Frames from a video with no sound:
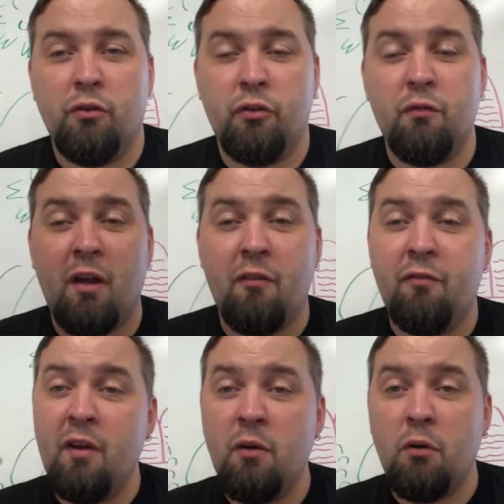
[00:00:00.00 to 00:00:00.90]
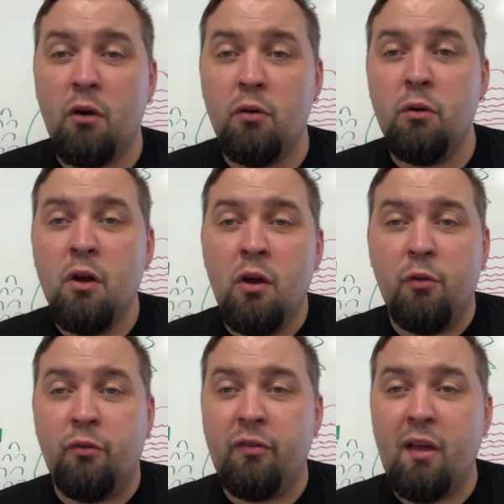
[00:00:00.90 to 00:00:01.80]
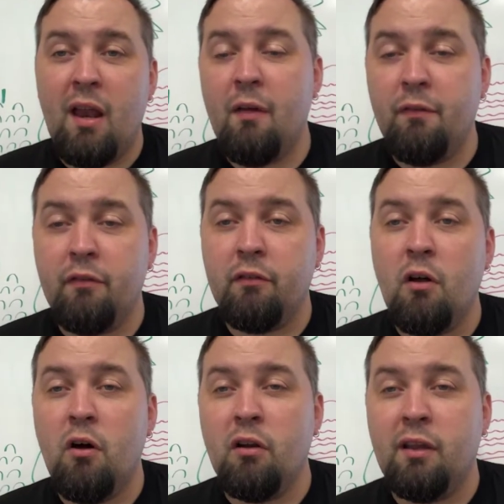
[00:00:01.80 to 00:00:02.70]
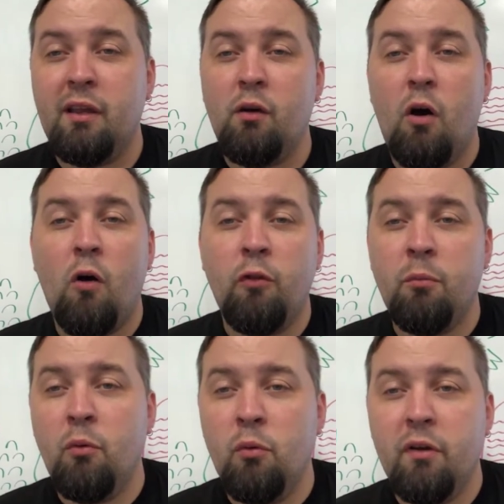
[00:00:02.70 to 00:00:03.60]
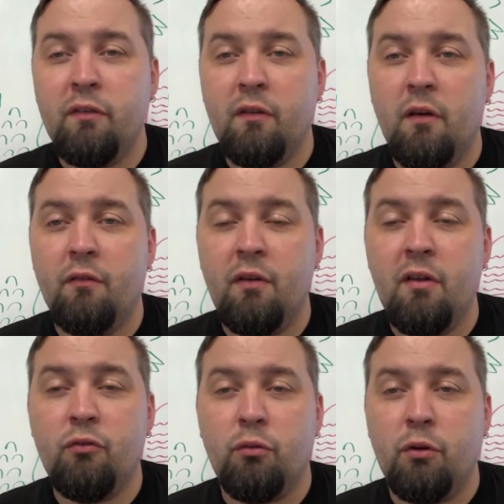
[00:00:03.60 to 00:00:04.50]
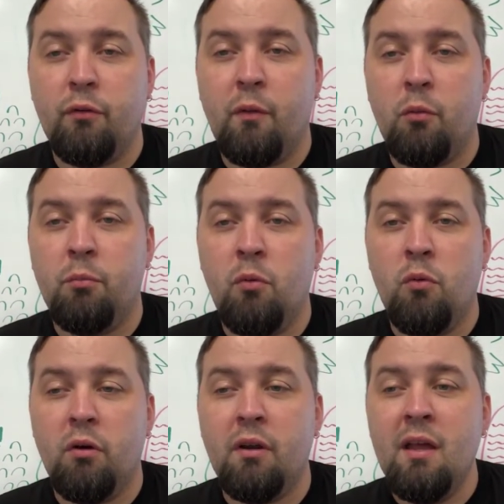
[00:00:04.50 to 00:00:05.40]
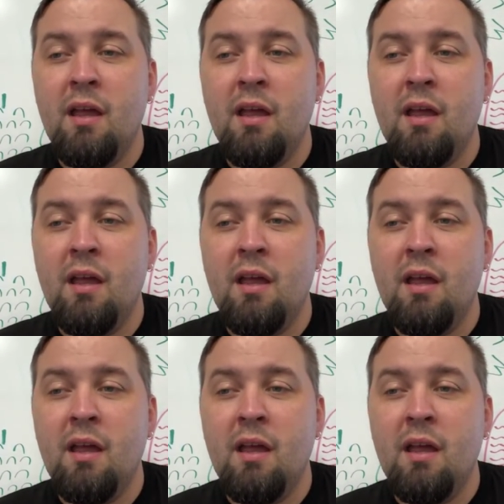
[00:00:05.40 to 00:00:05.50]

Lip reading: So you've got Pharaoh, who set out this law to kill all the boys of Israel that were born,